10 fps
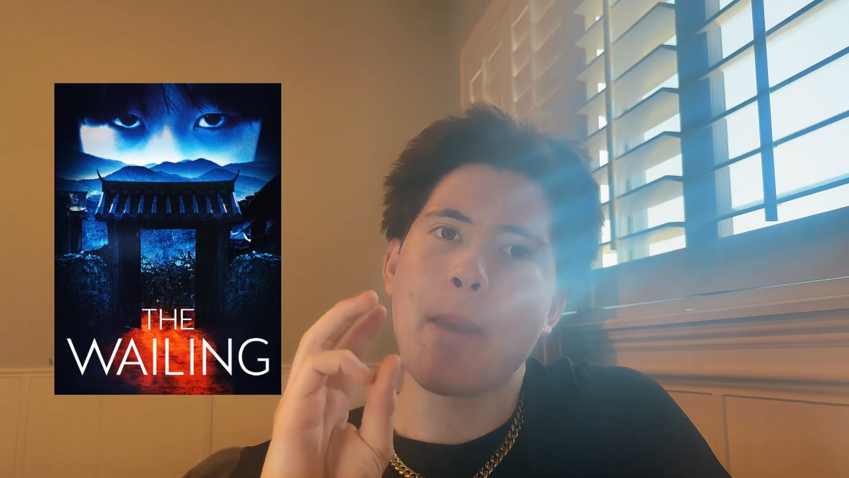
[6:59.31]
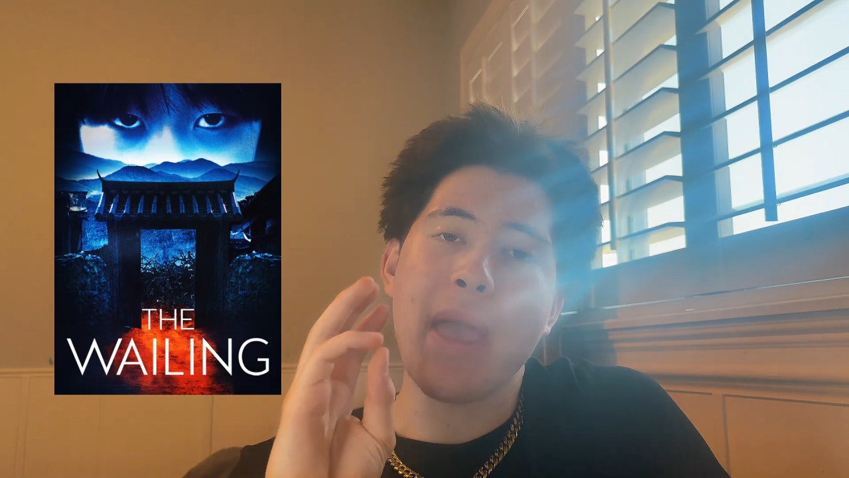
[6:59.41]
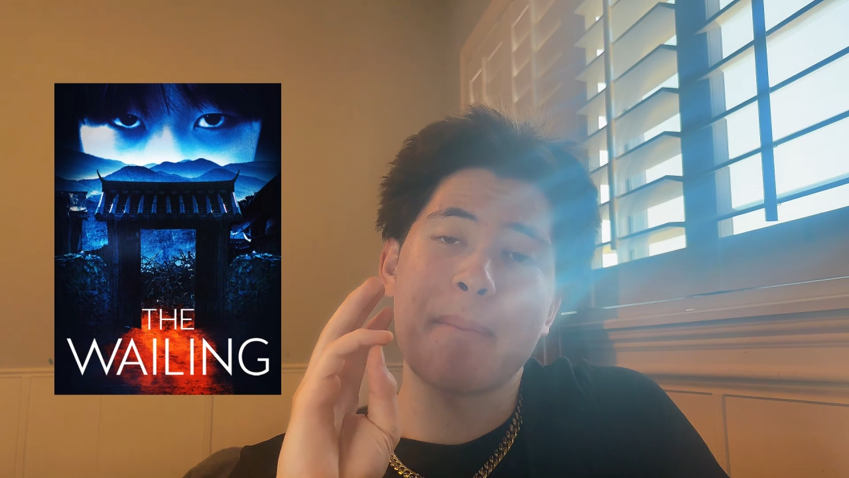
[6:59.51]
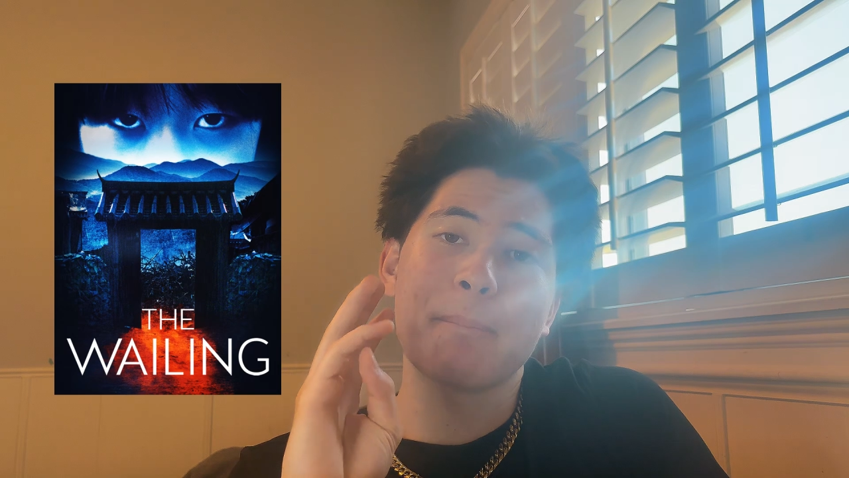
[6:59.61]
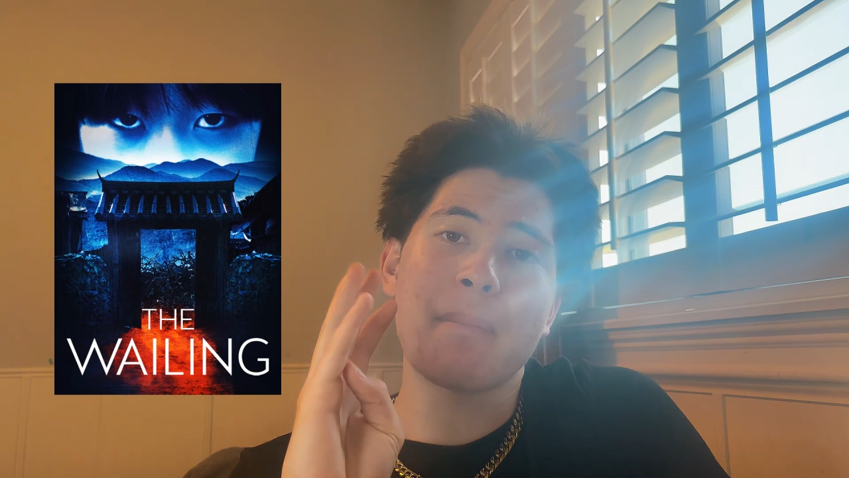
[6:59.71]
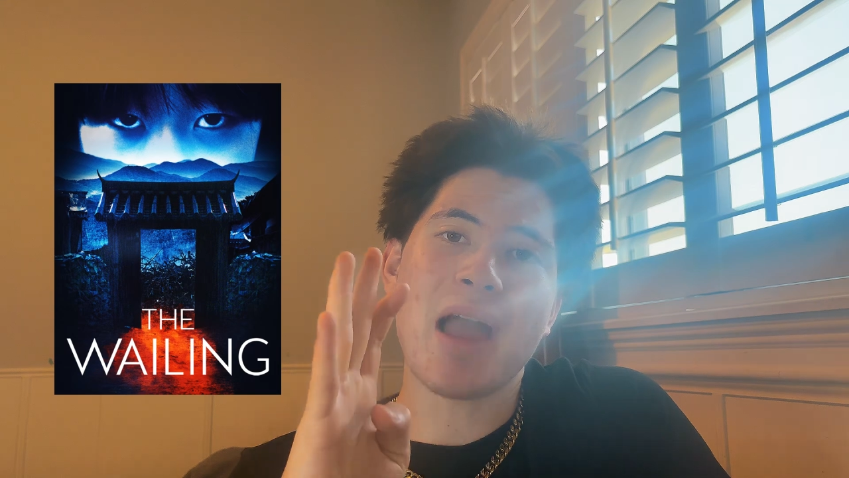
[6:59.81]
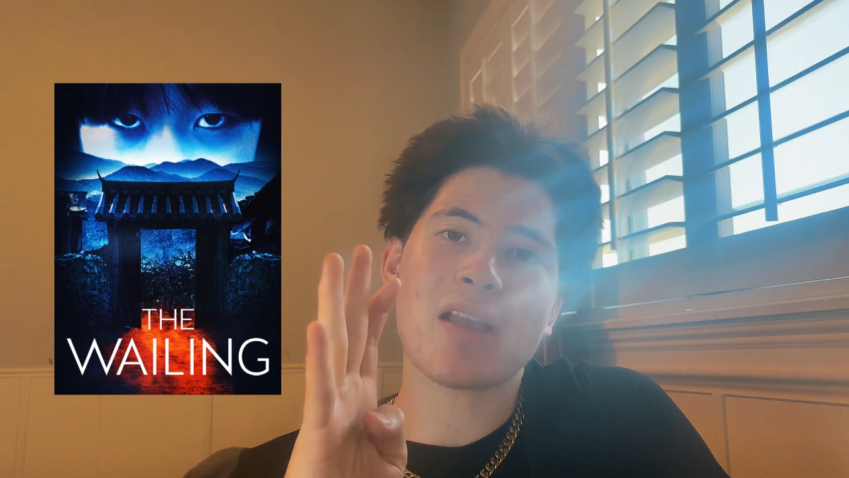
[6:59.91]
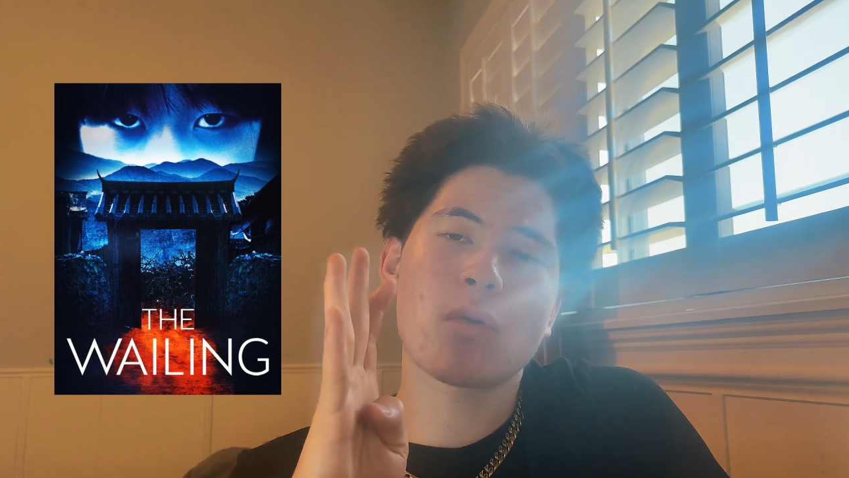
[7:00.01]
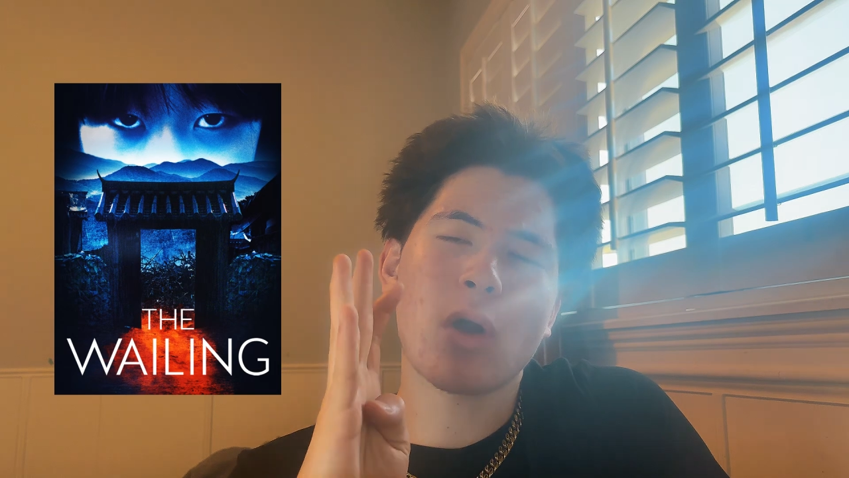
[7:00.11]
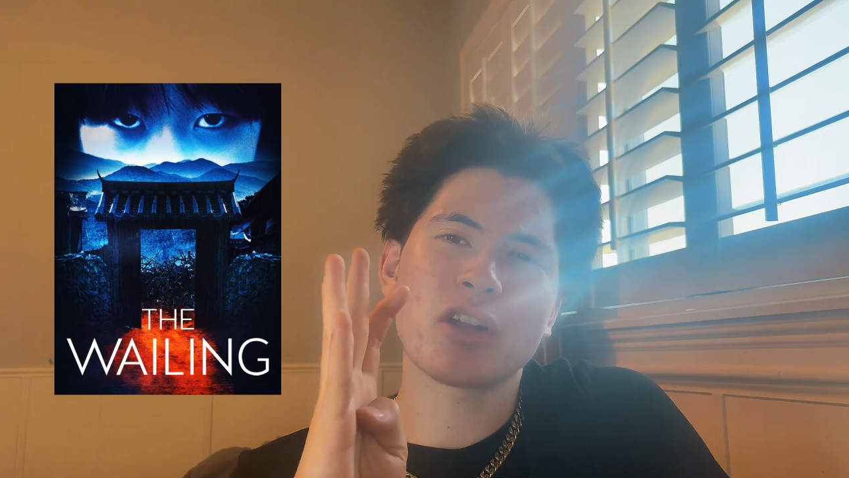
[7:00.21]
It
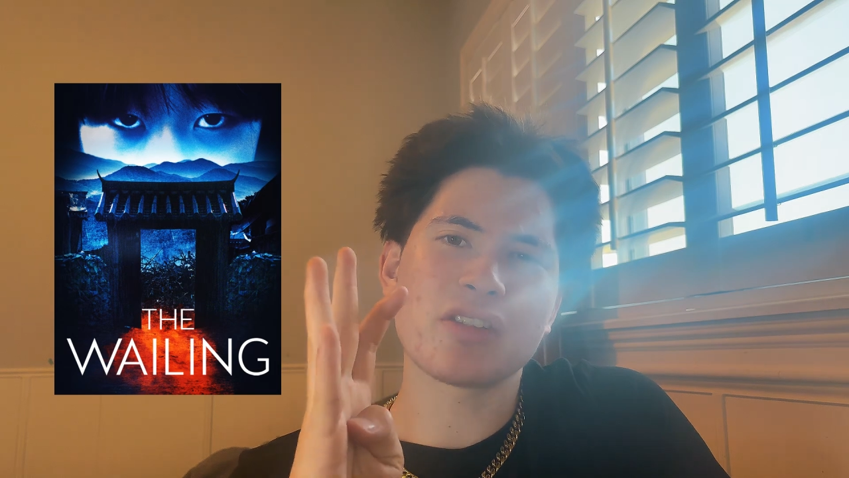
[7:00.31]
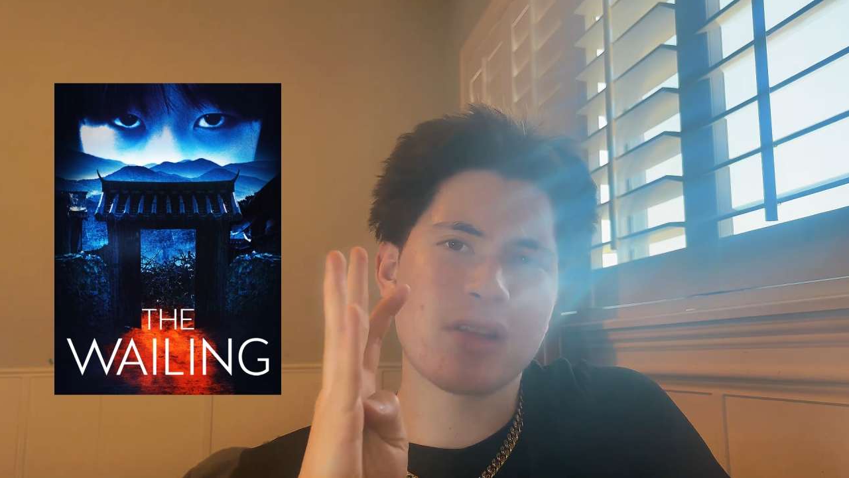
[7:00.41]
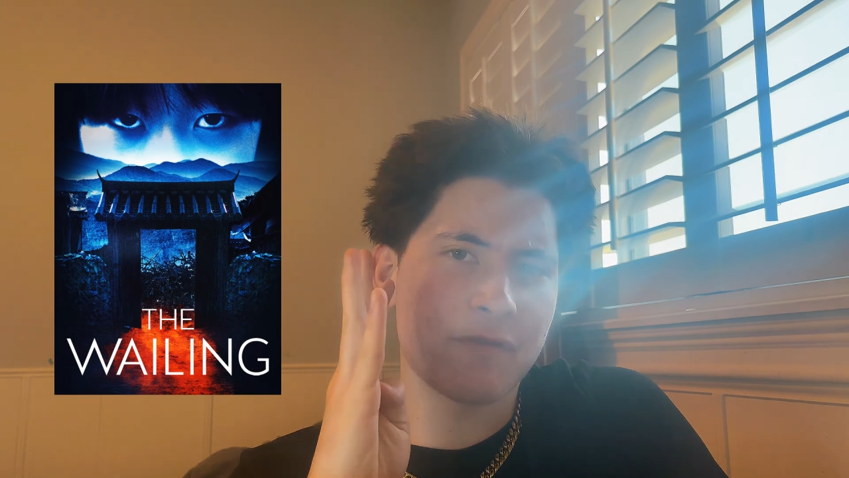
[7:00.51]
might cross into the